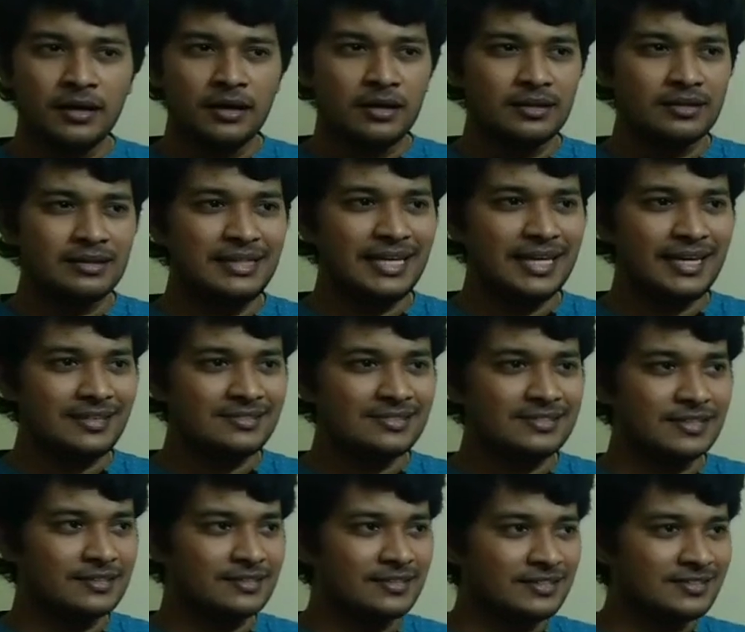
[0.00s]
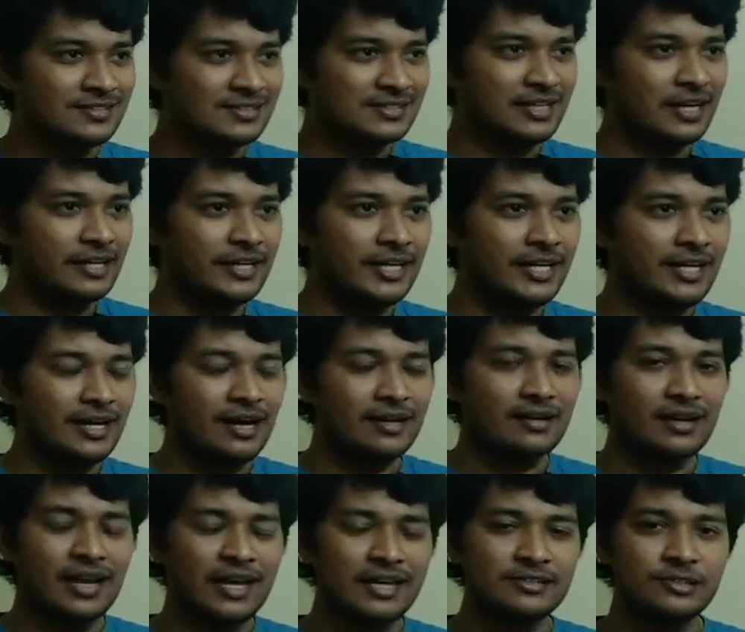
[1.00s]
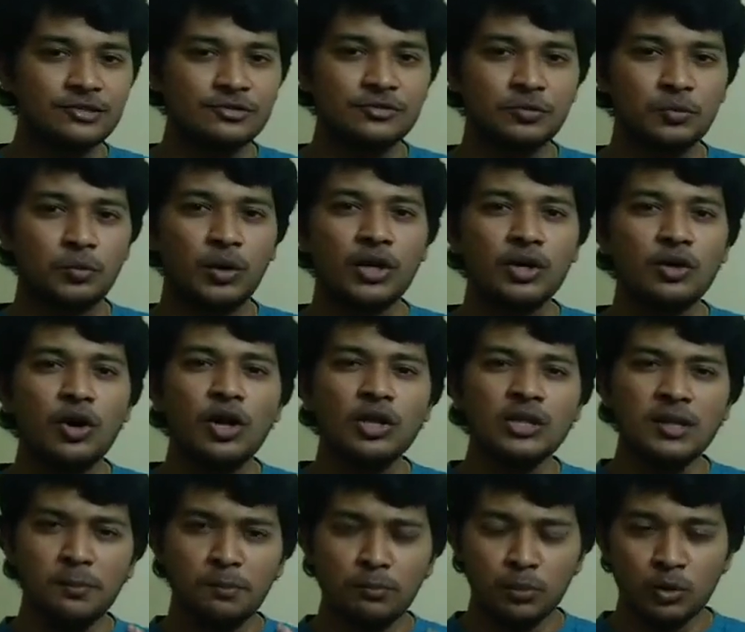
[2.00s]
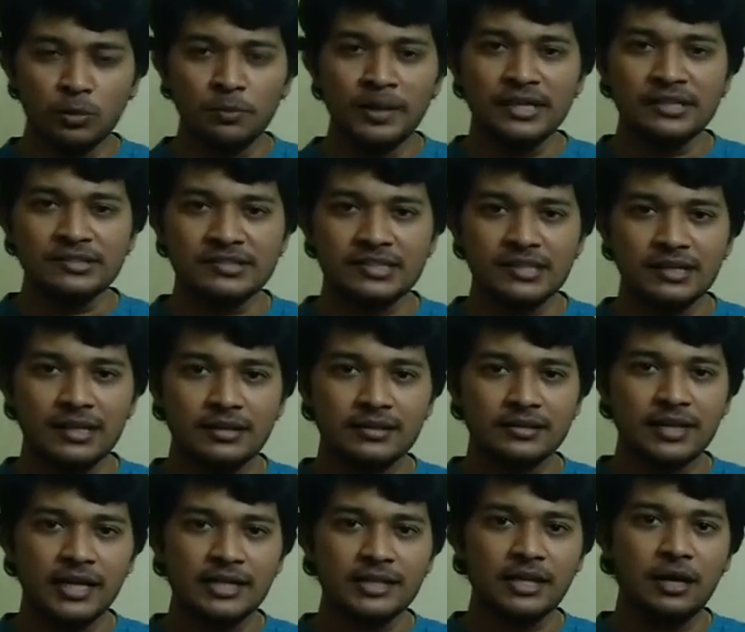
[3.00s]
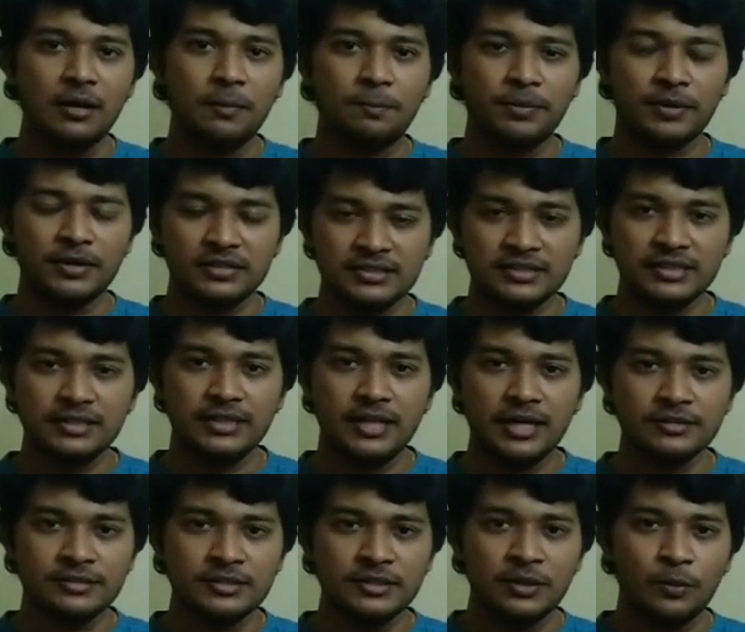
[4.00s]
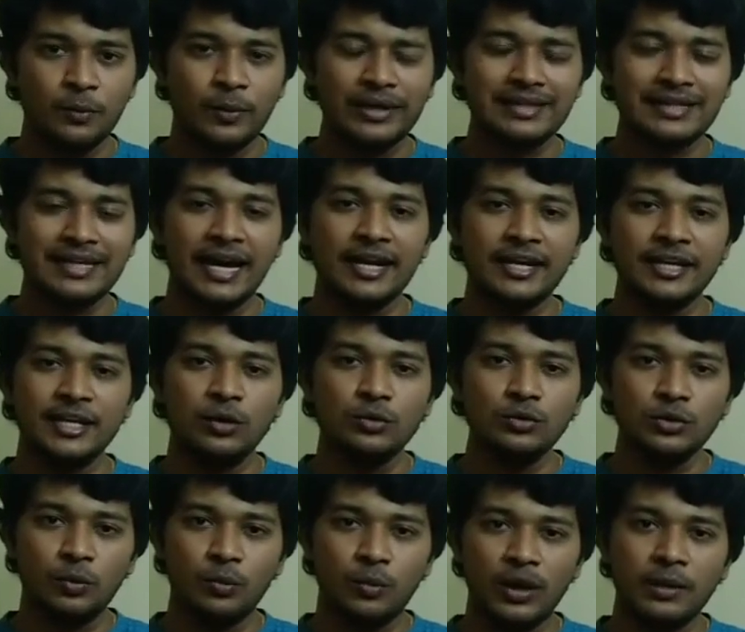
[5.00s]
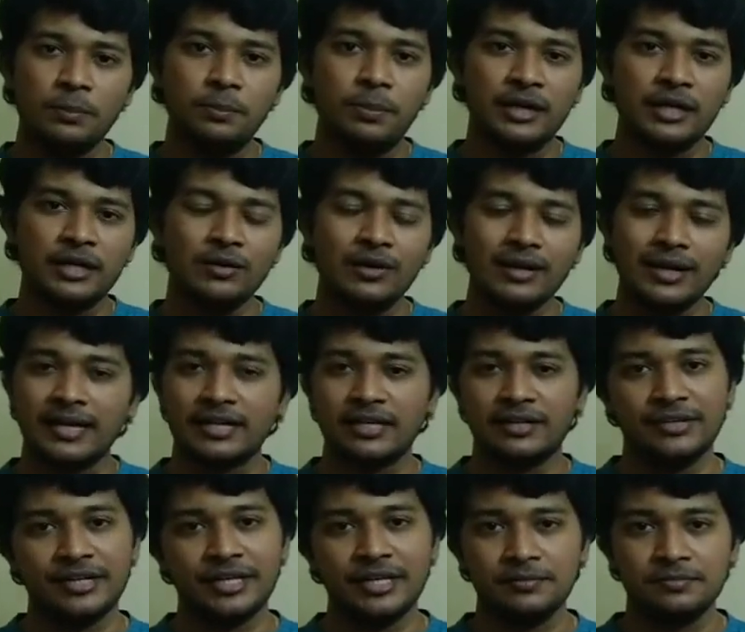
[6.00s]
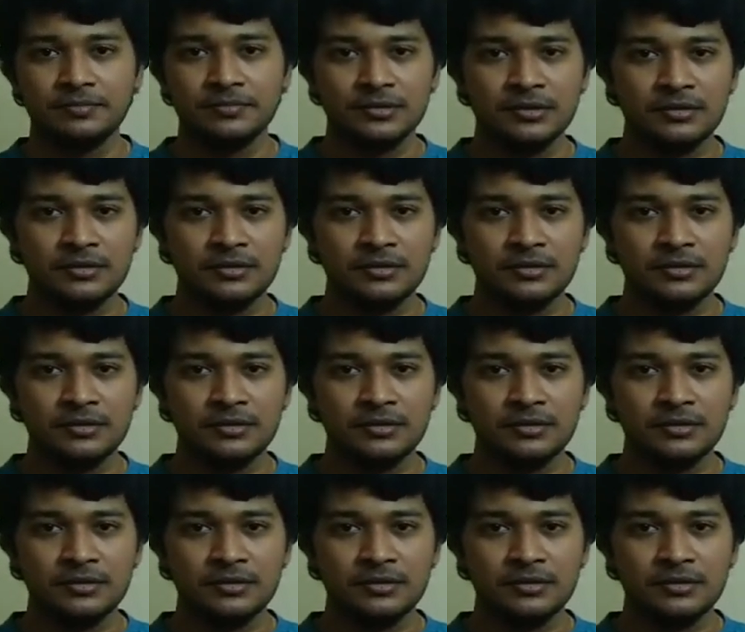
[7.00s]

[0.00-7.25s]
This study analyzes what are all the movements that a person does while carrying out one particular activity.